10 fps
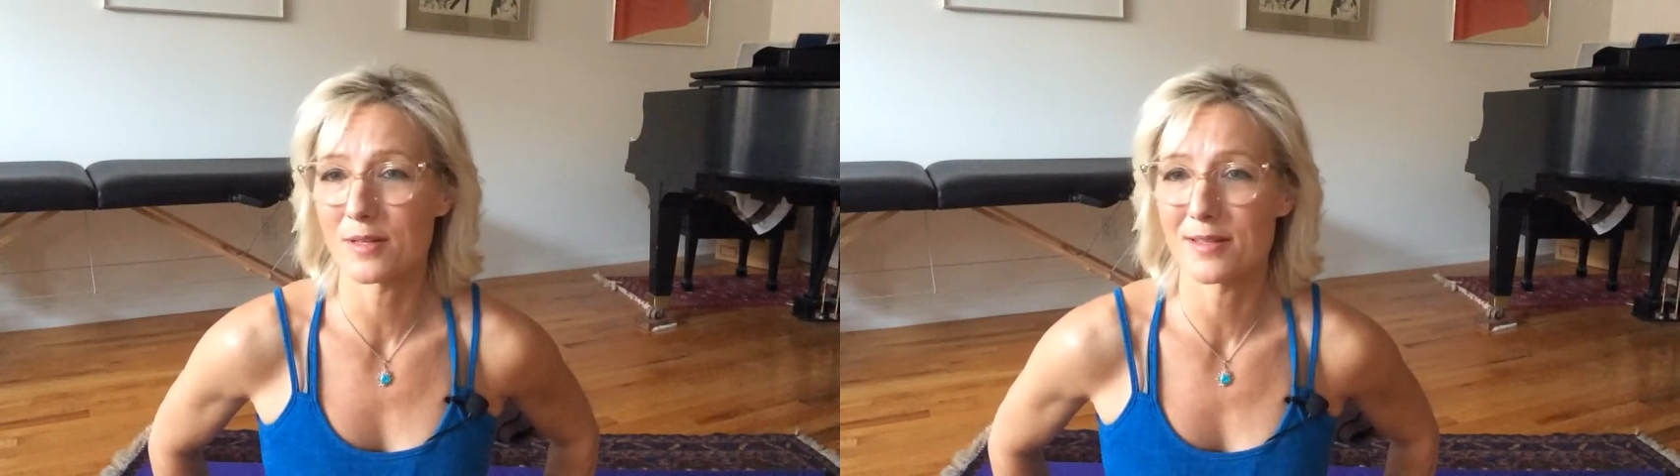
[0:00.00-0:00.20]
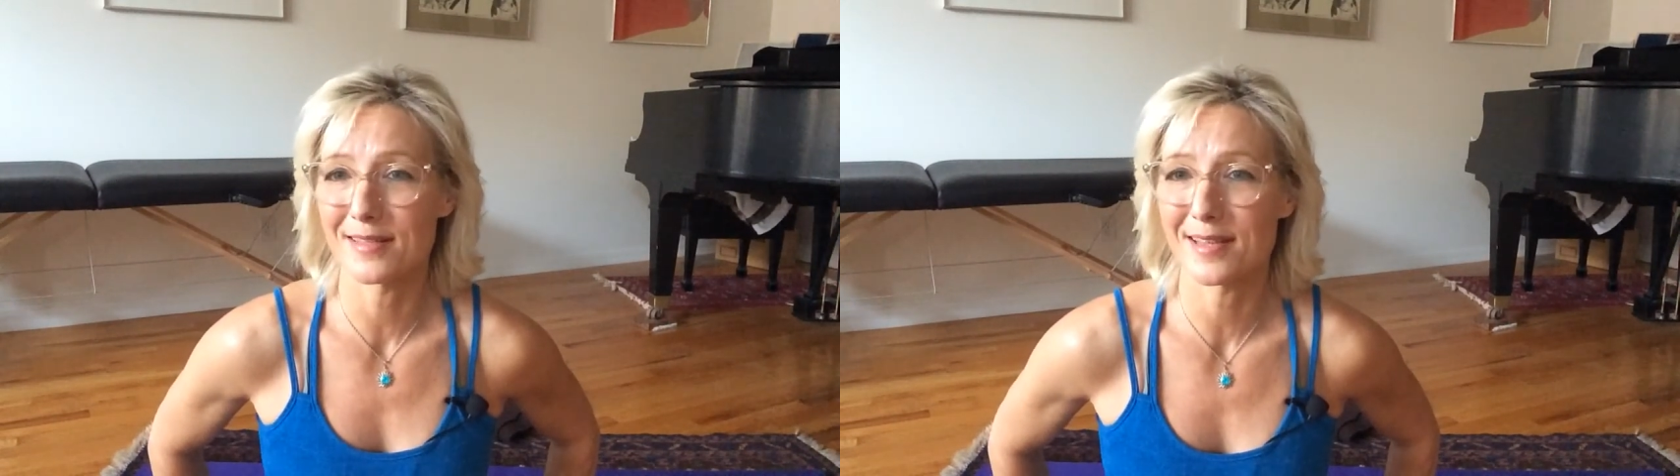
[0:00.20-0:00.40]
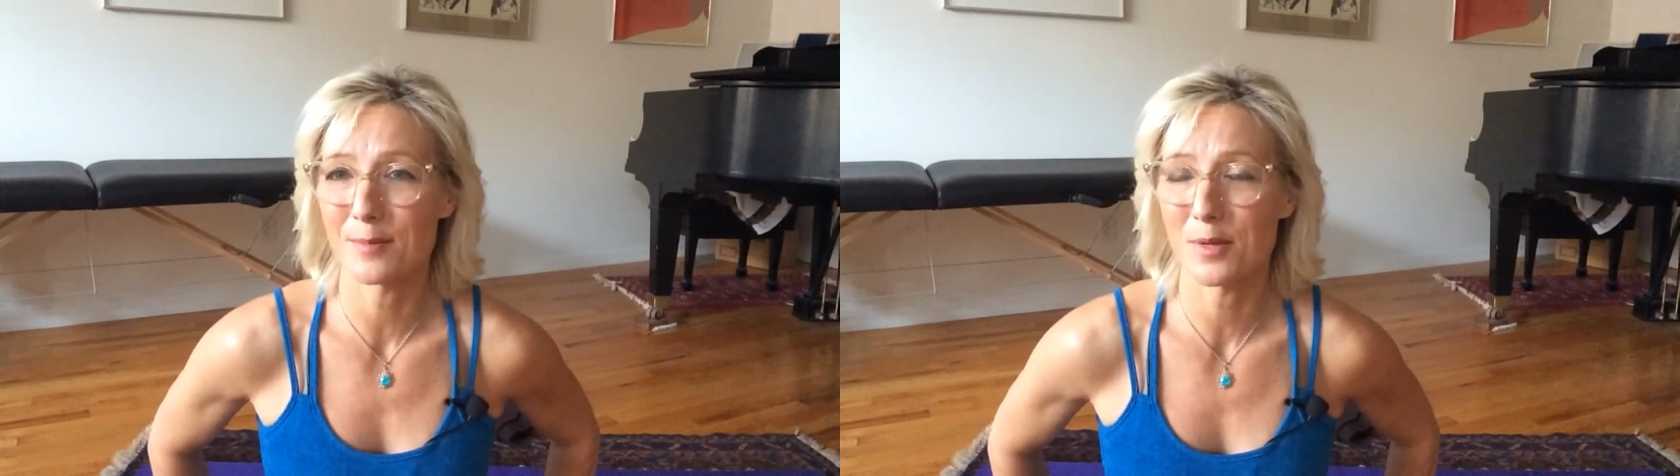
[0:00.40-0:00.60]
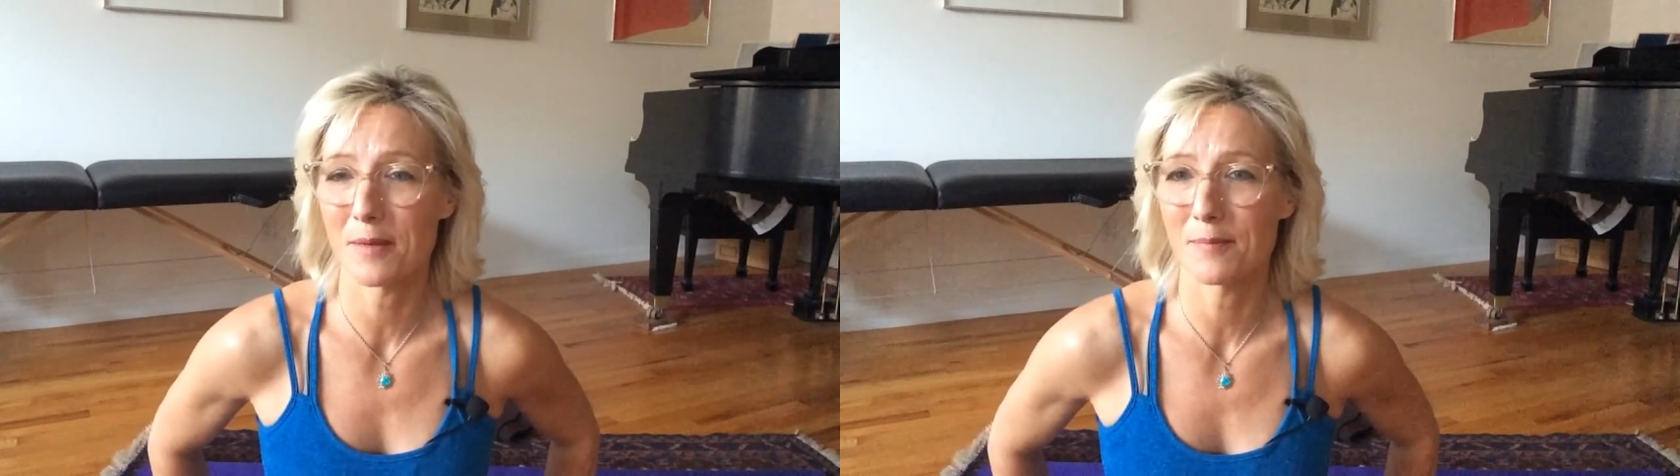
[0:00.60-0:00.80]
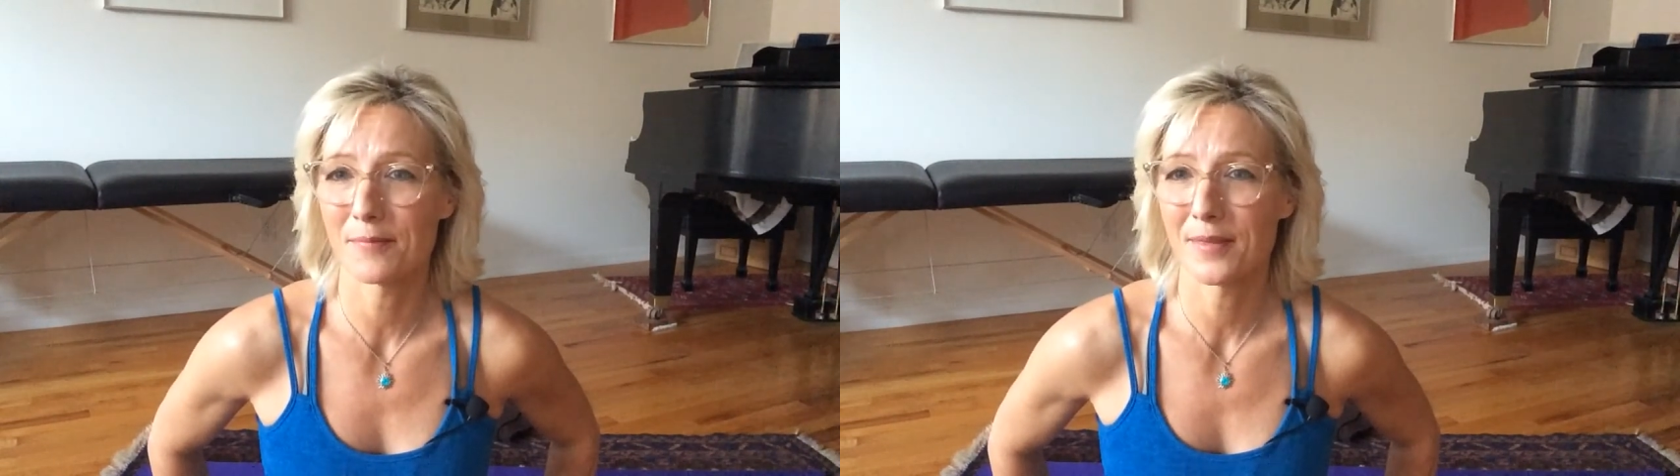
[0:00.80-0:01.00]
at the
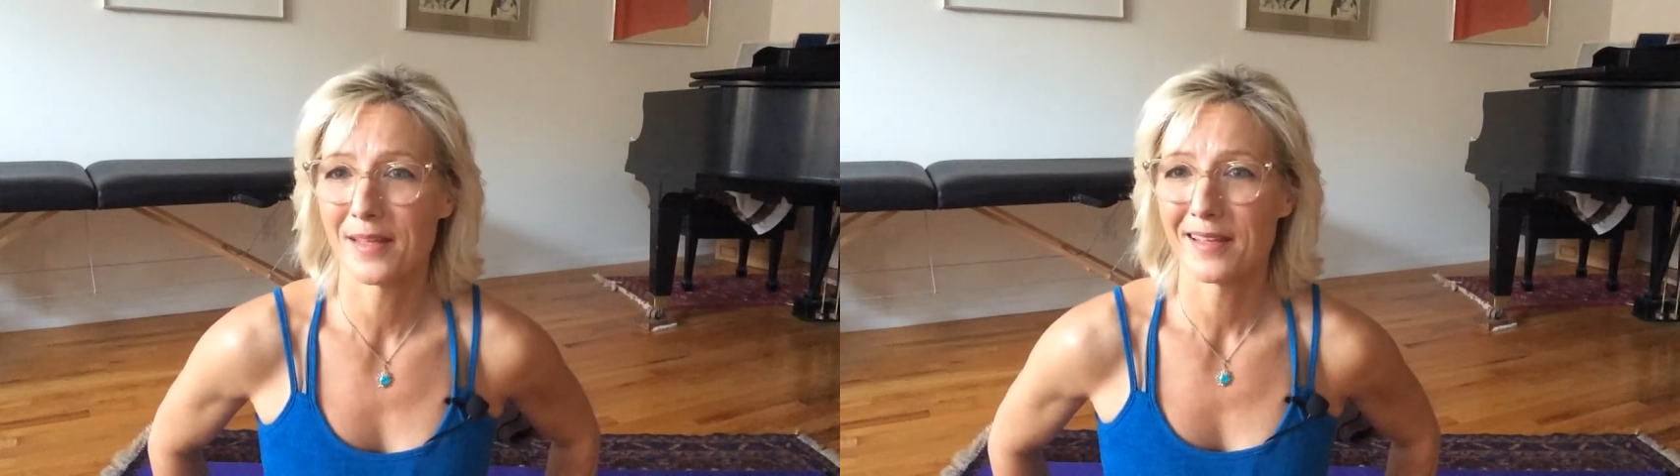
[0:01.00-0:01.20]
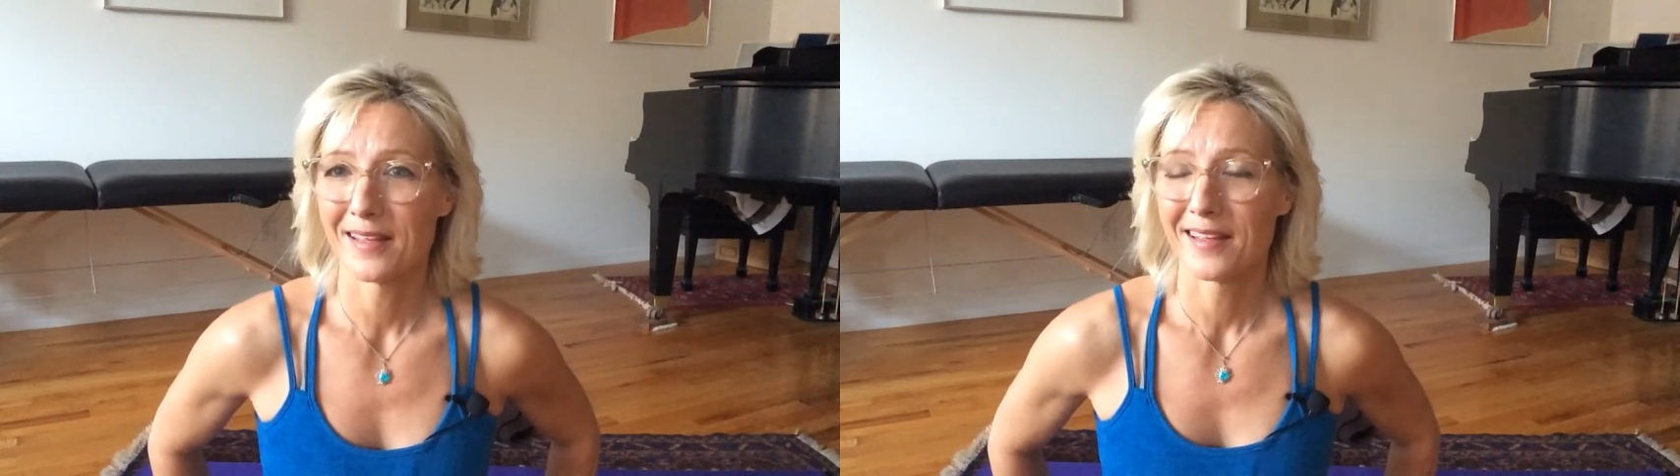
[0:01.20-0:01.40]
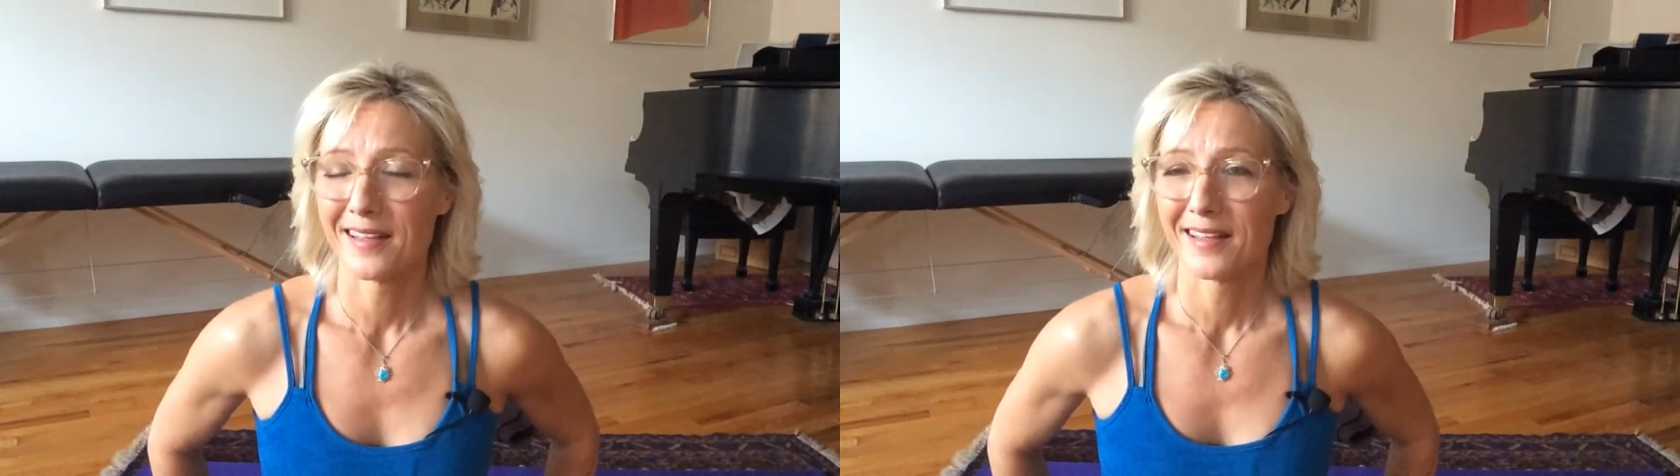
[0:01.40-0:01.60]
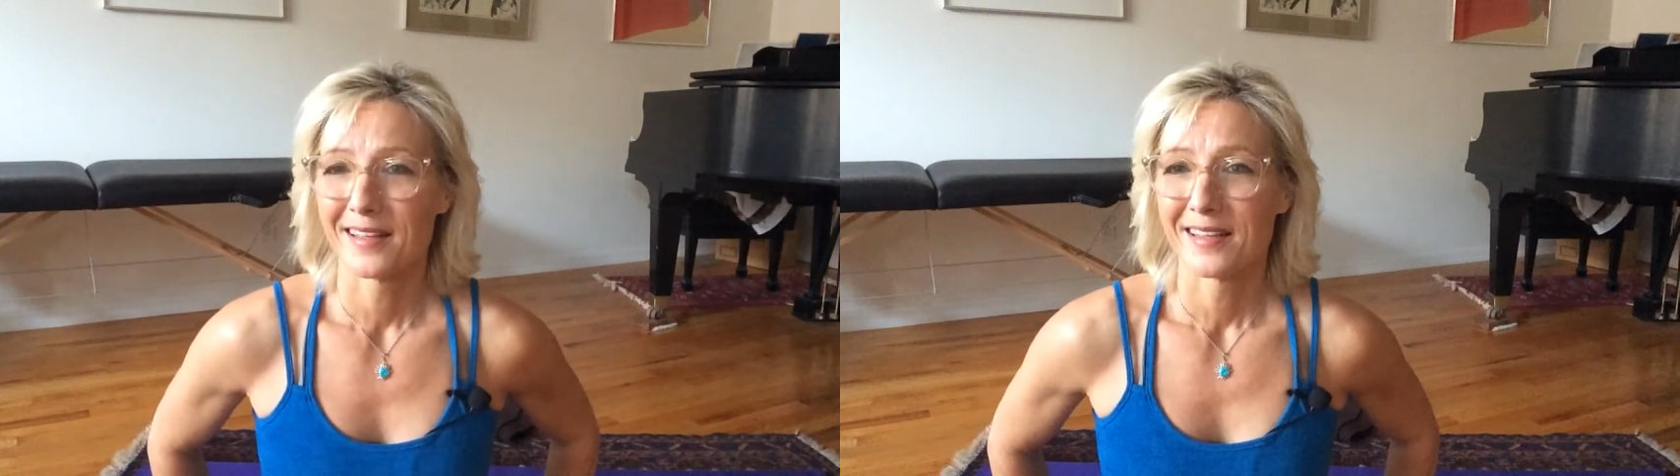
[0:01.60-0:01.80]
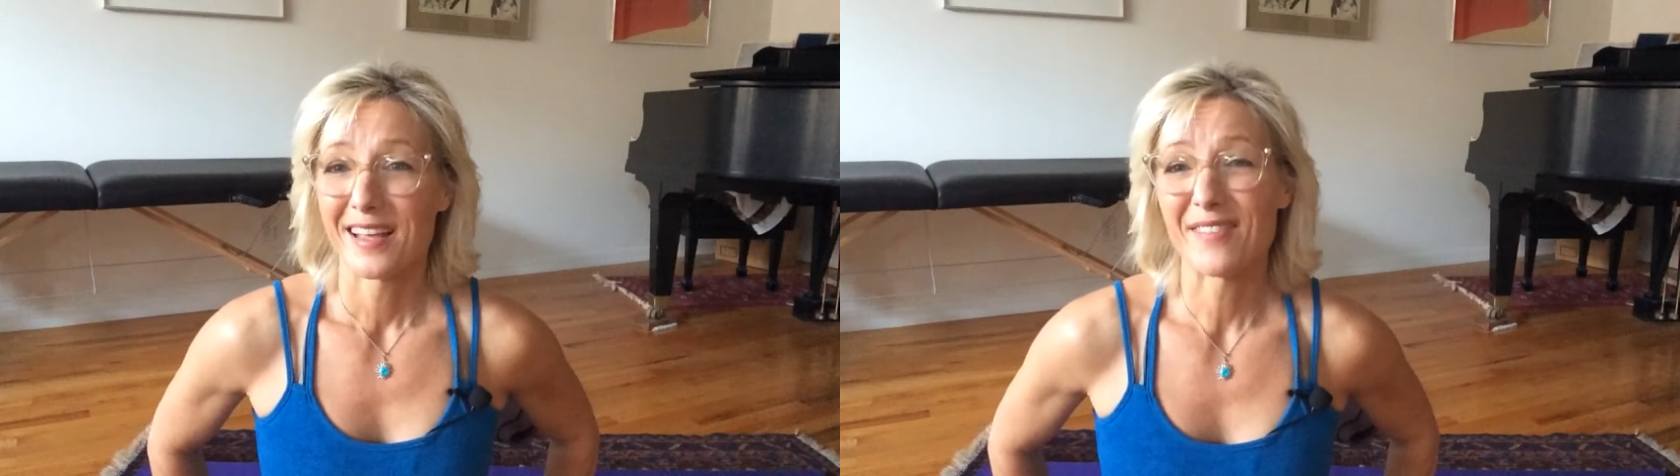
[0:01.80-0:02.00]

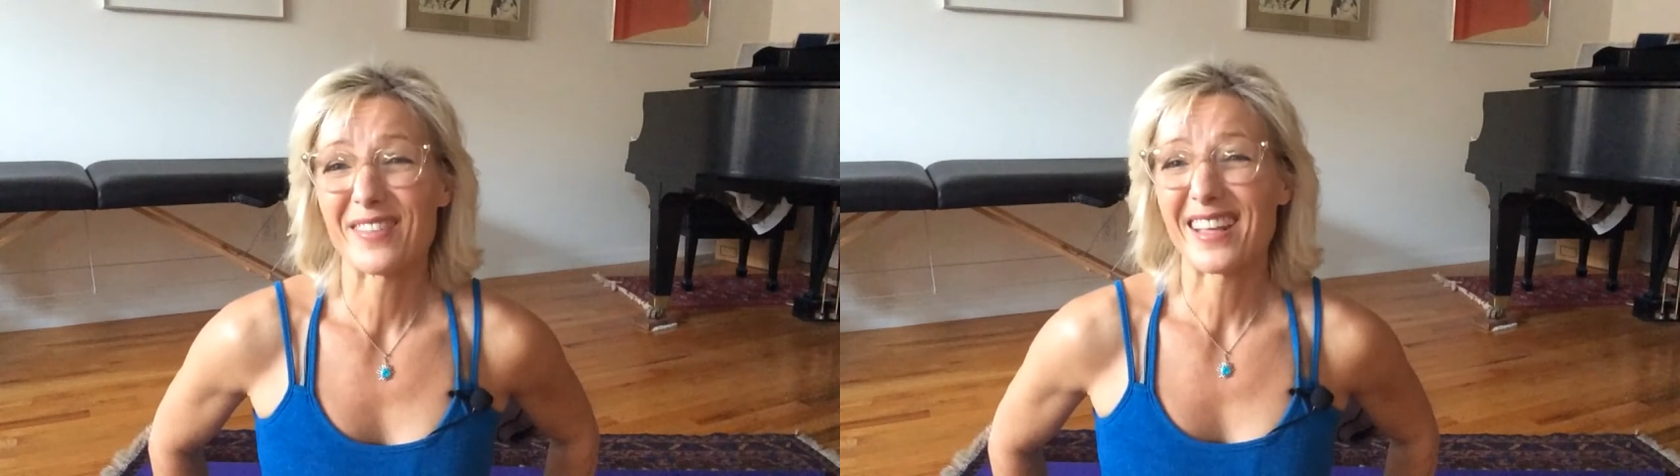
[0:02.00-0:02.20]
same time.